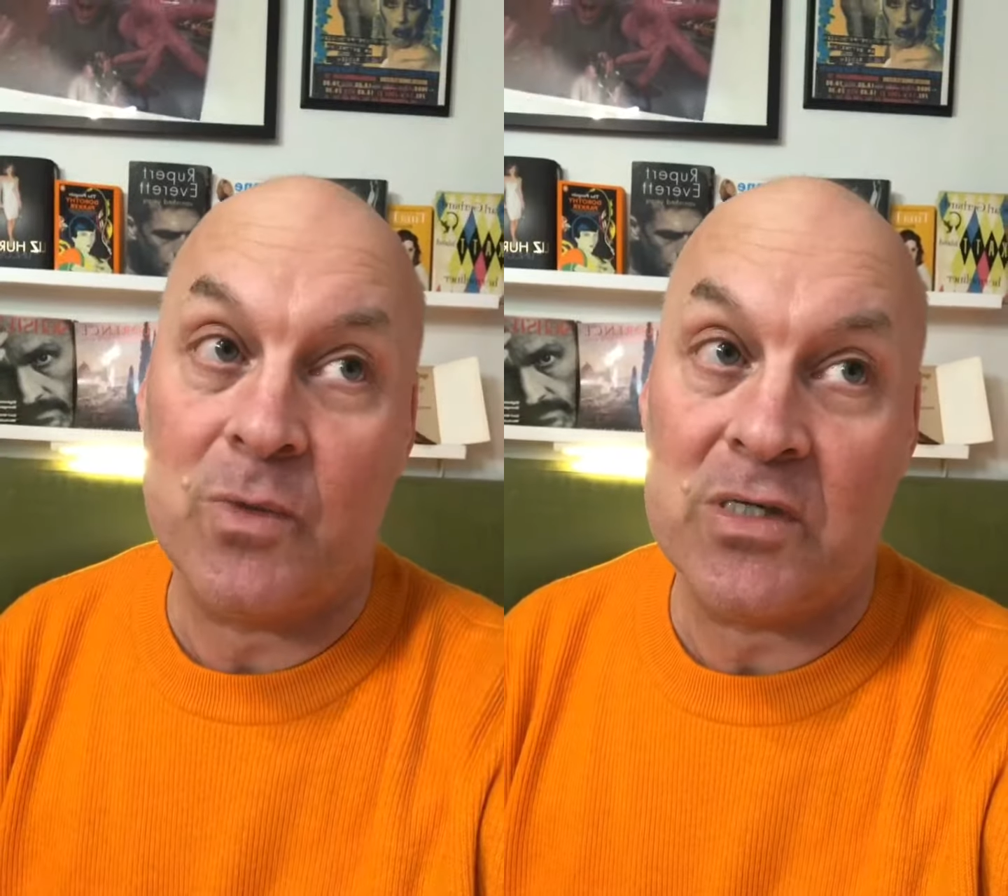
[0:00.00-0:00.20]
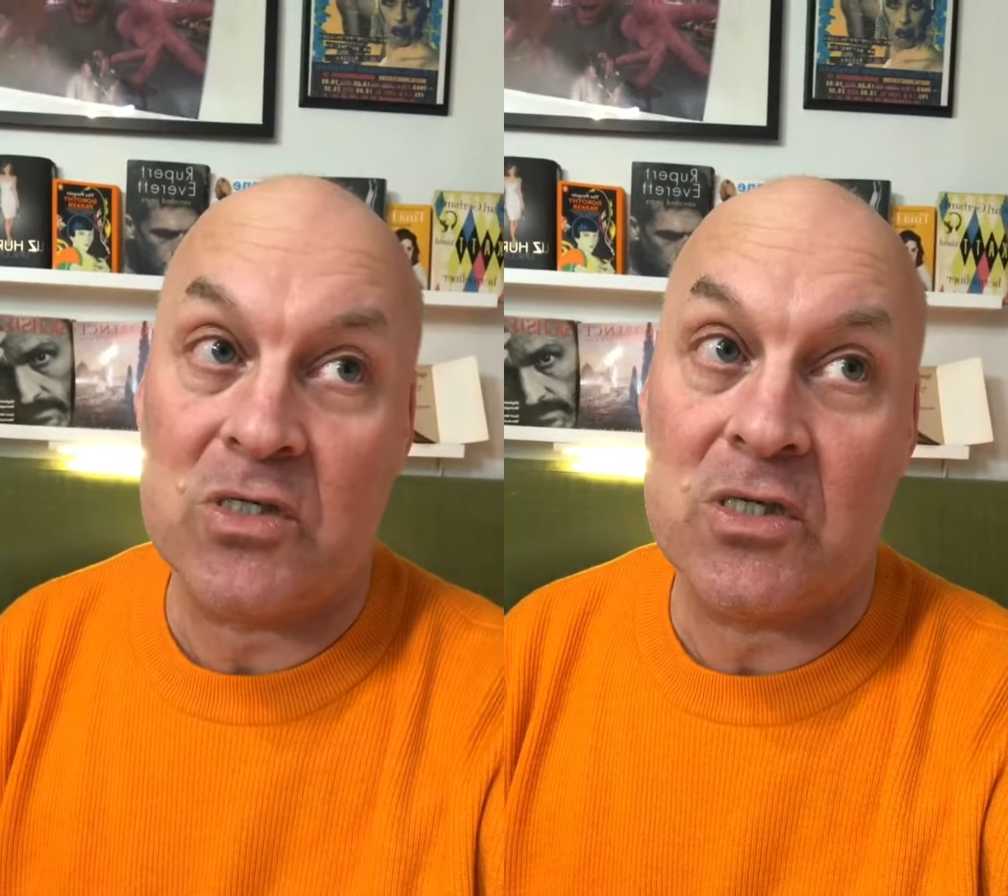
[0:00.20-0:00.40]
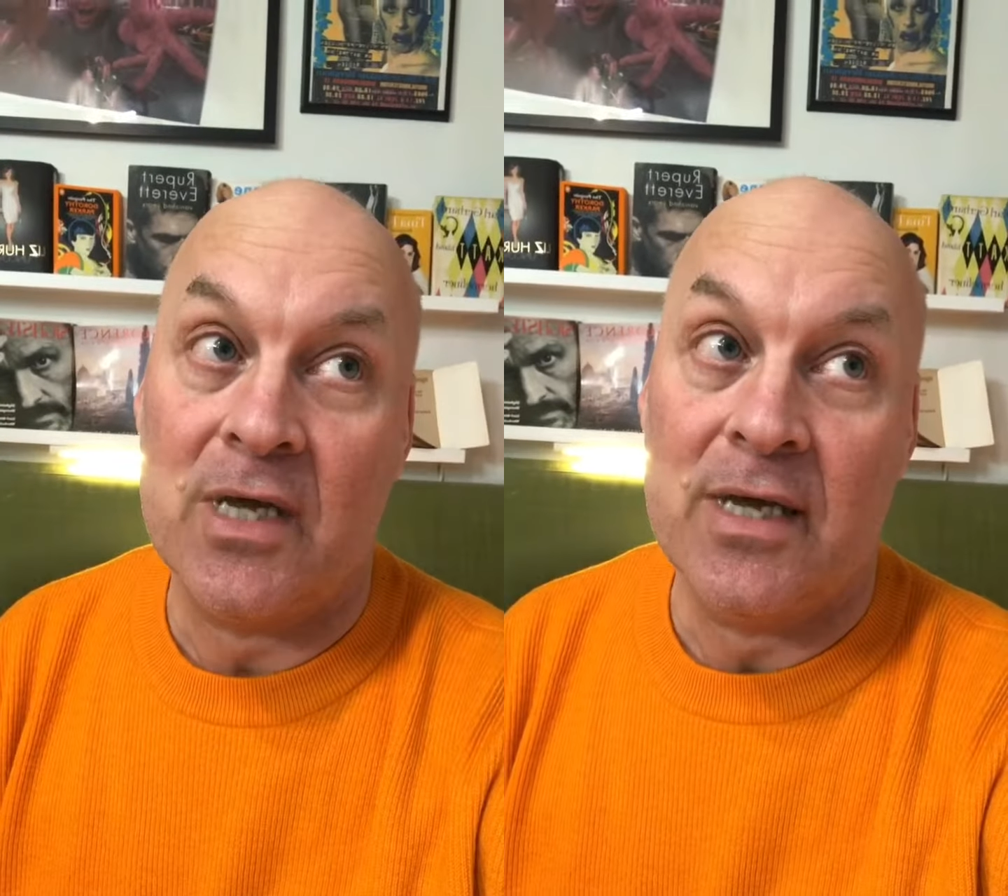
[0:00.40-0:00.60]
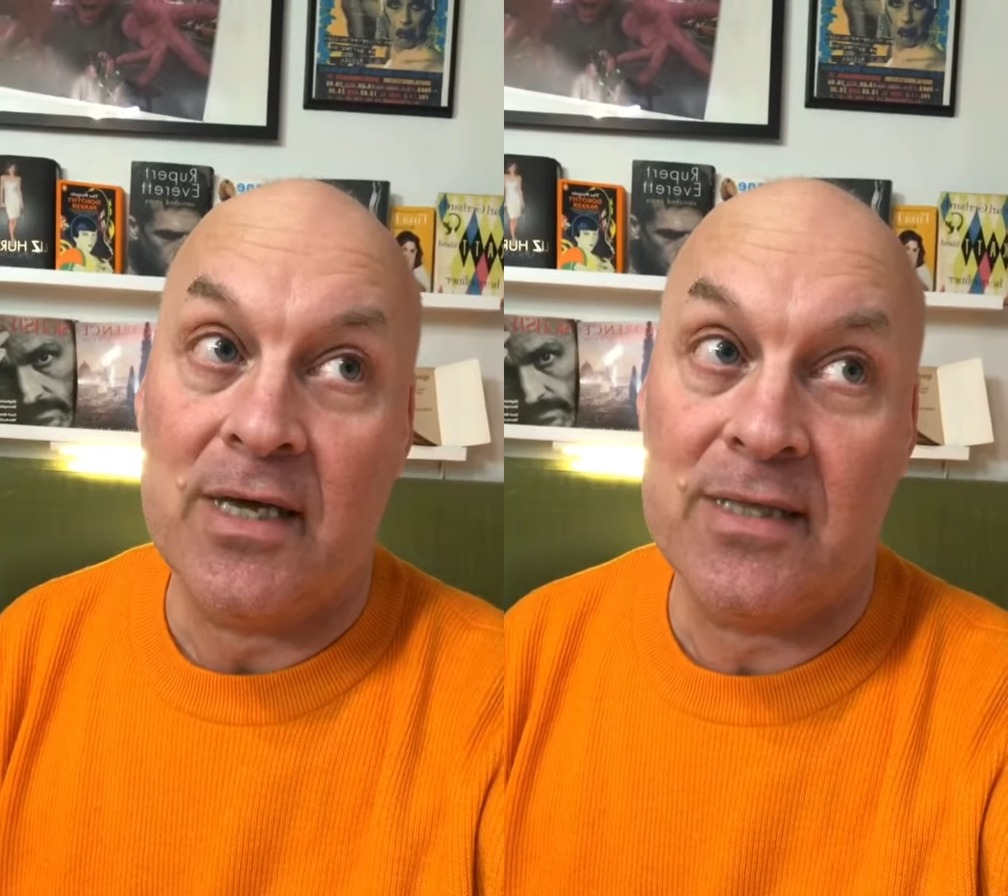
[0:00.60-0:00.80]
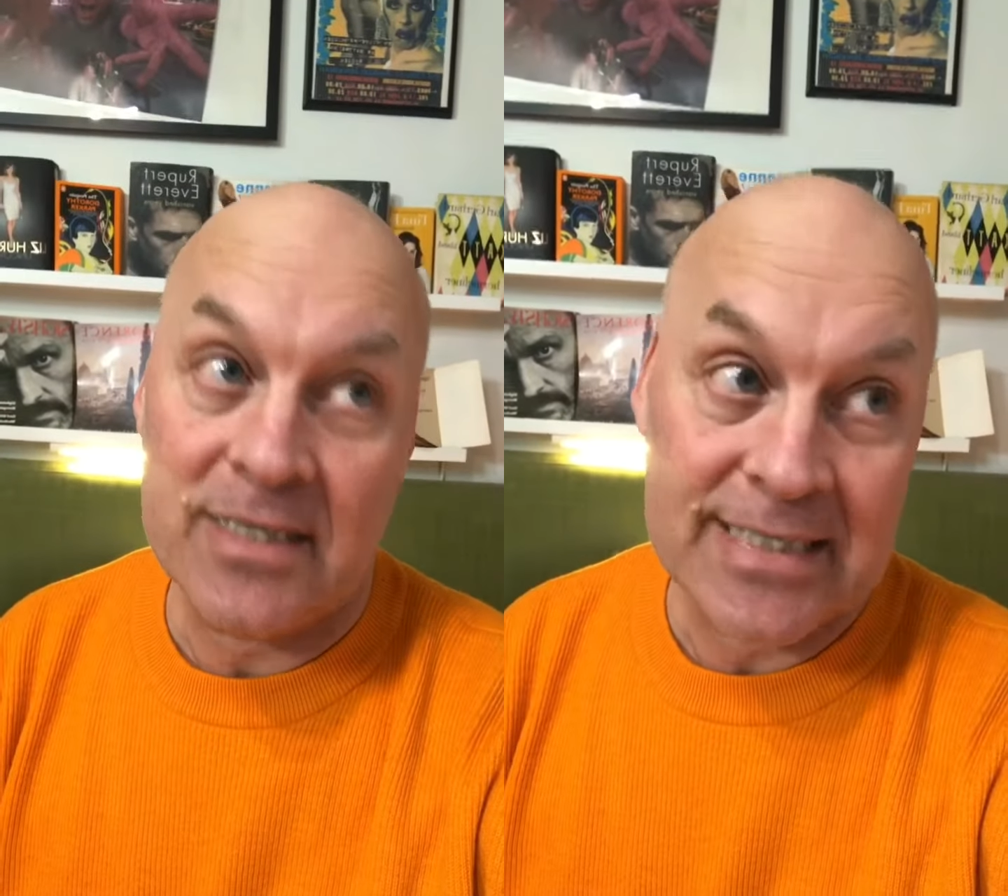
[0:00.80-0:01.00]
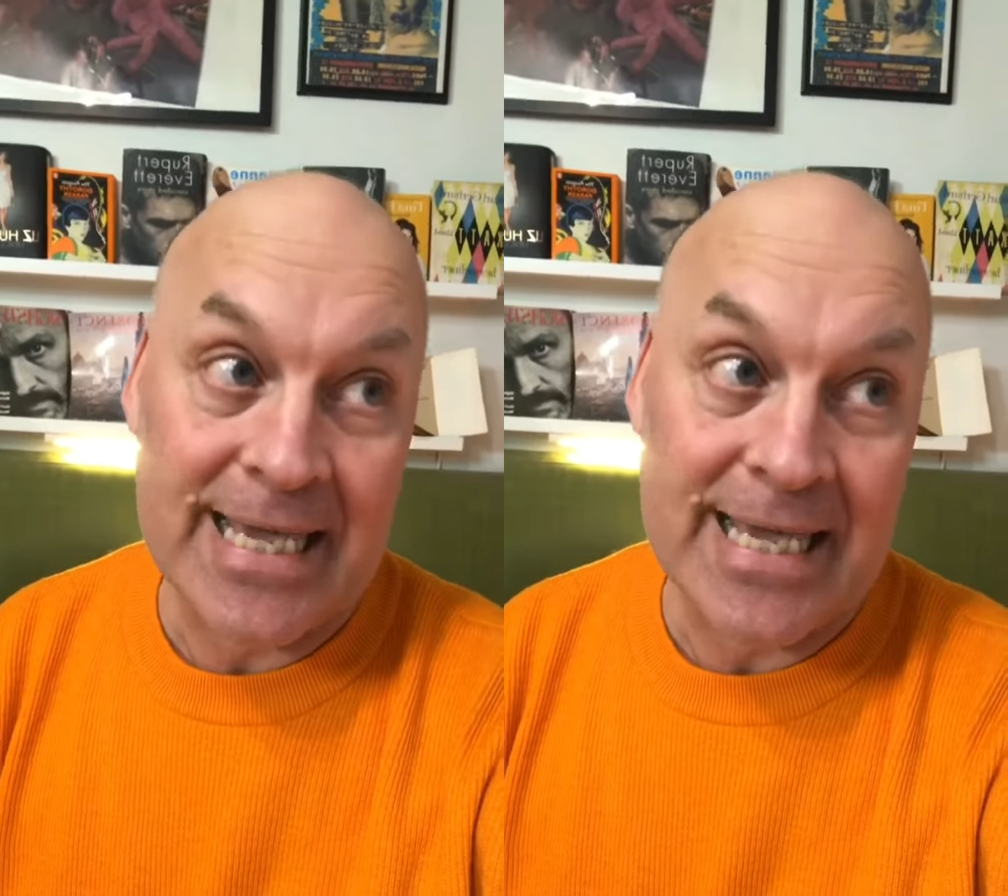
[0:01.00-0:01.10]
which in this